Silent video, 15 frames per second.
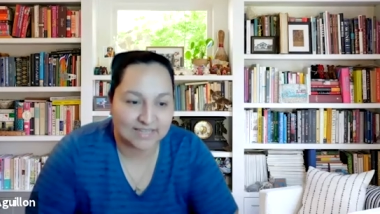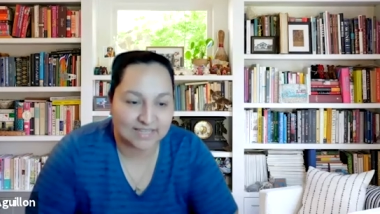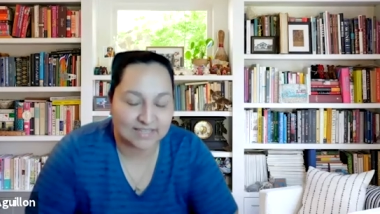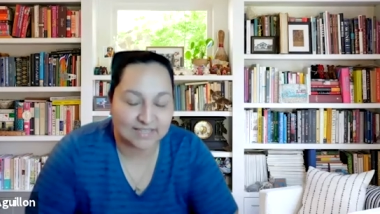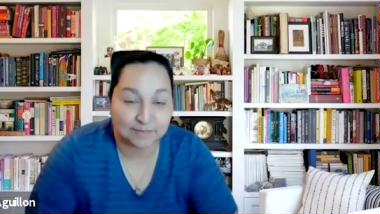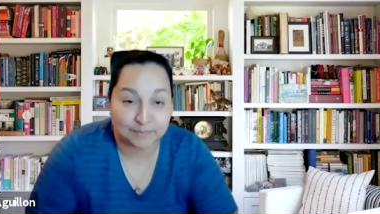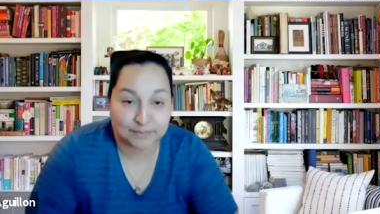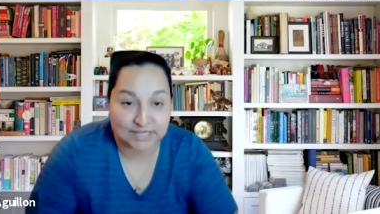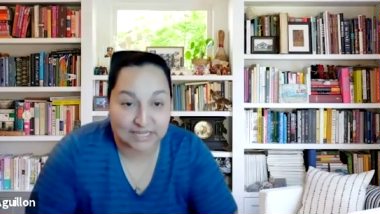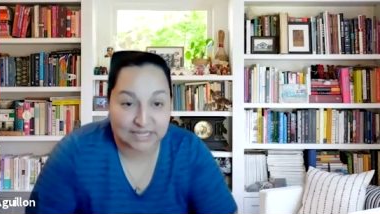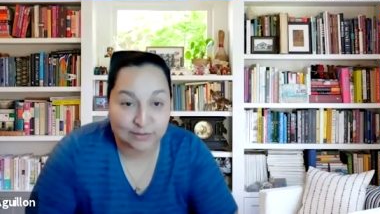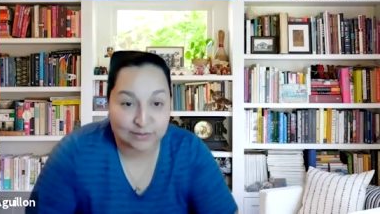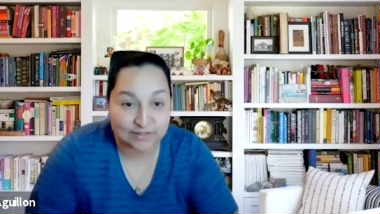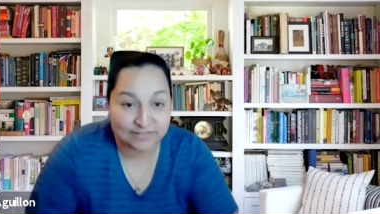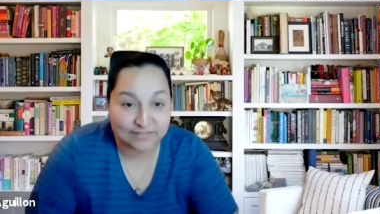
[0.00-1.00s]
the
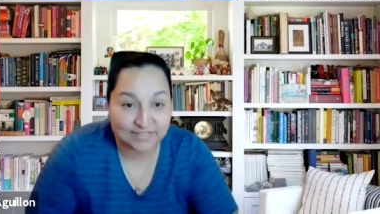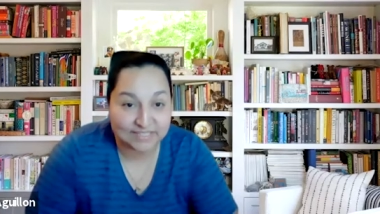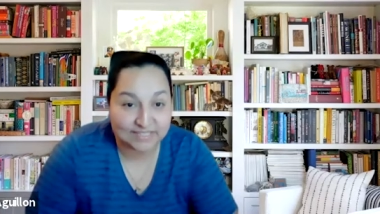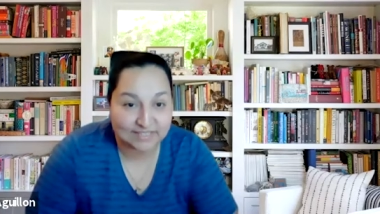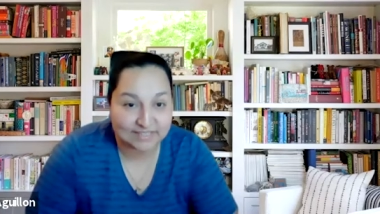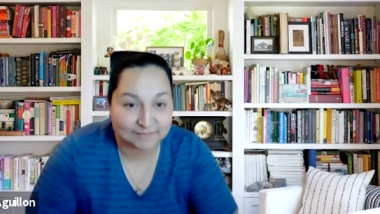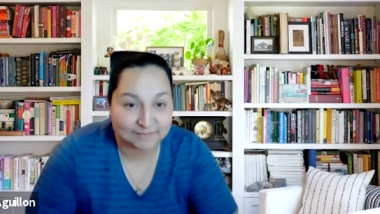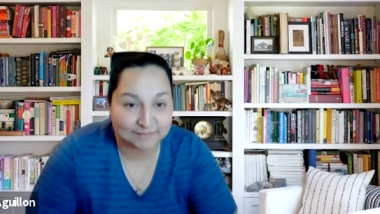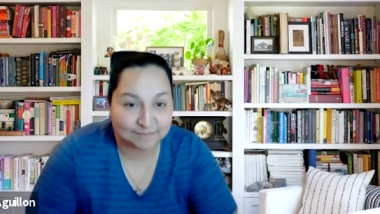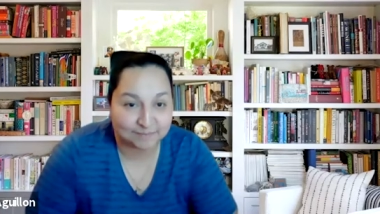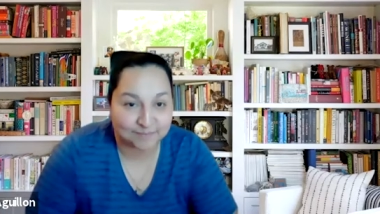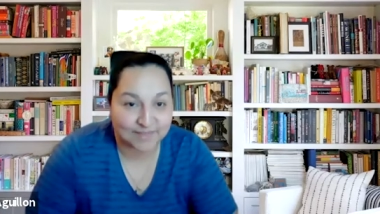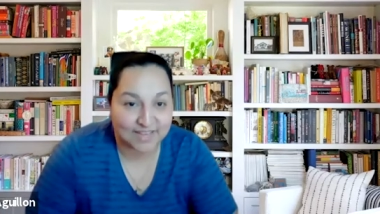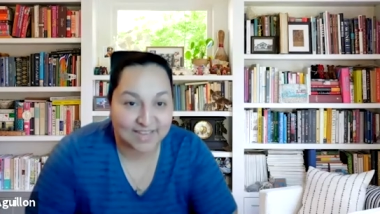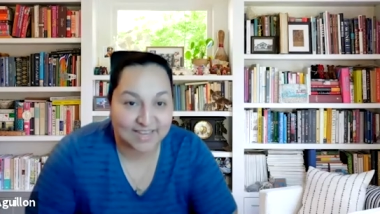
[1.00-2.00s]
potential of it
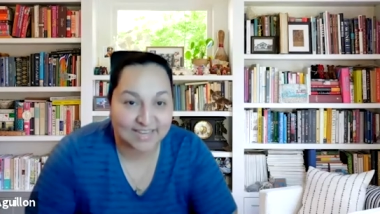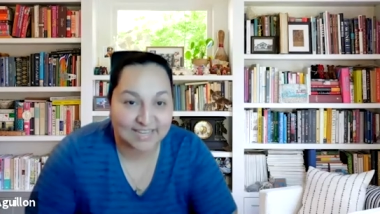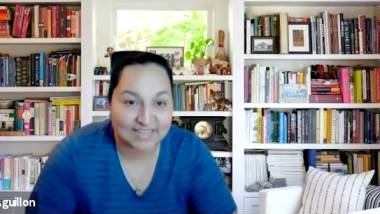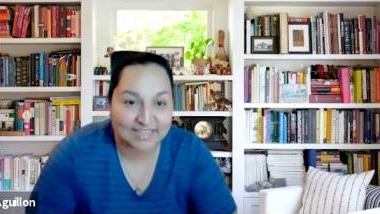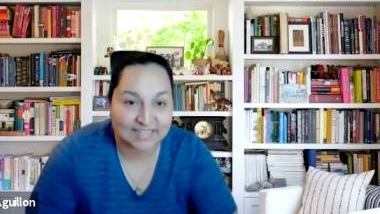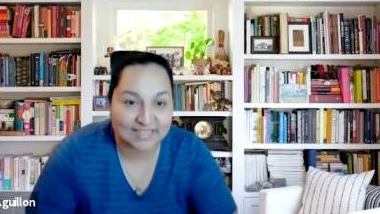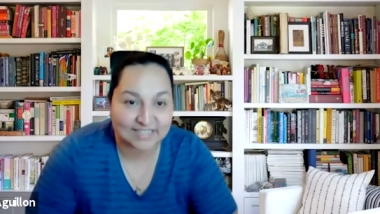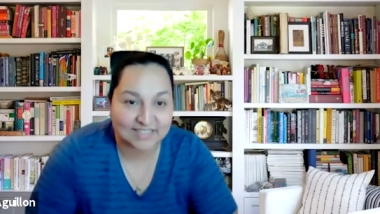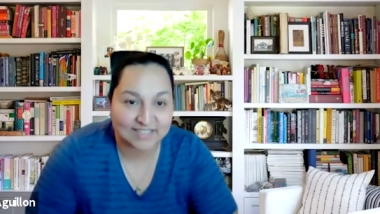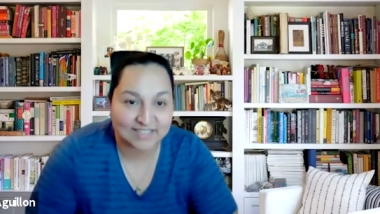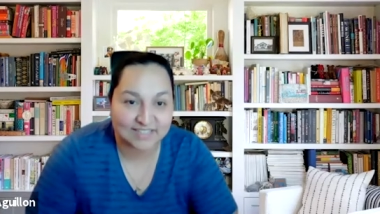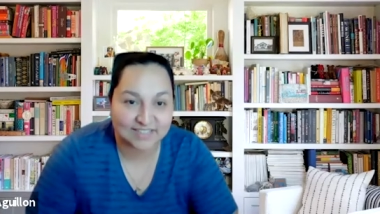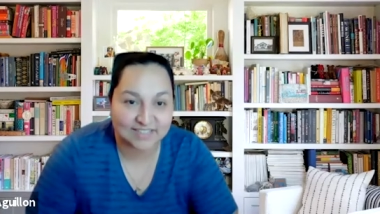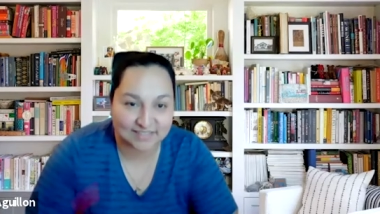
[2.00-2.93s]
and